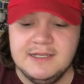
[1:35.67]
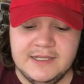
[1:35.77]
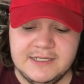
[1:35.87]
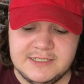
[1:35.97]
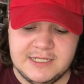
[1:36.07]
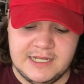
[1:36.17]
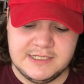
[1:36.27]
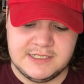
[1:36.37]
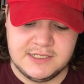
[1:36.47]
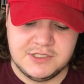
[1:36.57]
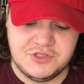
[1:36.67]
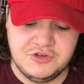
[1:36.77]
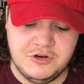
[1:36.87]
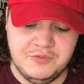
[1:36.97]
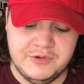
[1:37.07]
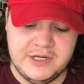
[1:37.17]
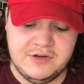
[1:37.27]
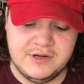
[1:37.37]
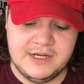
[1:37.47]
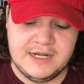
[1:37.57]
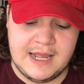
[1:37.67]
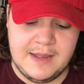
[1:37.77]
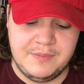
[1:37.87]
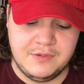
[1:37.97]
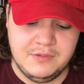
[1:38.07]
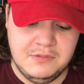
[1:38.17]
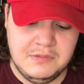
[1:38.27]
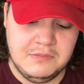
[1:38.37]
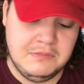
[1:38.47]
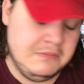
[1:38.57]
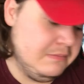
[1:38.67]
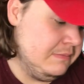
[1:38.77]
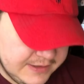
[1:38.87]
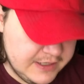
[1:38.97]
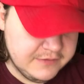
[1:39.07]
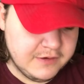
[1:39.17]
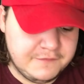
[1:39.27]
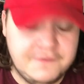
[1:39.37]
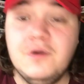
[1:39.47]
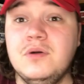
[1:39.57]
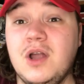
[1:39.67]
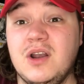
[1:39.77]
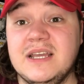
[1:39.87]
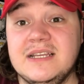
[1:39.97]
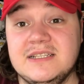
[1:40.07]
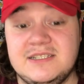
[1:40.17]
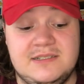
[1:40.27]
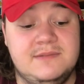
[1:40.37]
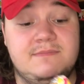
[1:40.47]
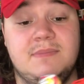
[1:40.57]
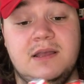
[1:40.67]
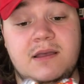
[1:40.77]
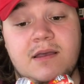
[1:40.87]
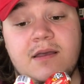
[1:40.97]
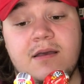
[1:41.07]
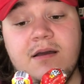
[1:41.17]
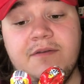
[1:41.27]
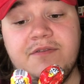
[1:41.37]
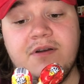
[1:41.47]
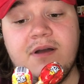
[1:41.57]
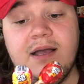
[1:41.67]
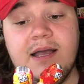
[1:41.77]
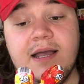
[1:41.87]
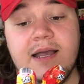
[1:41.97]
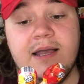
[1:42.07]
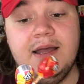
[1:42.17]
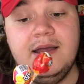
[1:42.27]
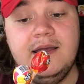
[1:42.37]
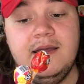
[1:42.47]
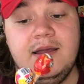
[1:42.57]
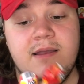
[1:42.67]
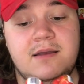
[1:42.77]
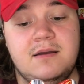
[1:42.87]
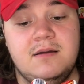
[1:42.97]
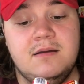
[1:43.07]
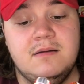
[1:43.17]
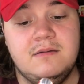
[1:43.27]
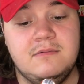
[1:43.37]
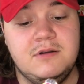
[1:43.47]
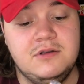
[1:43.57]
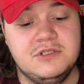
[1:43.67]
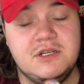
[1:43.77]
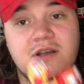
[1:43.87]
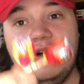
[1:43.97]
It says Strawberry Green Apple. And then I've got four lollies. I've got a, what looks like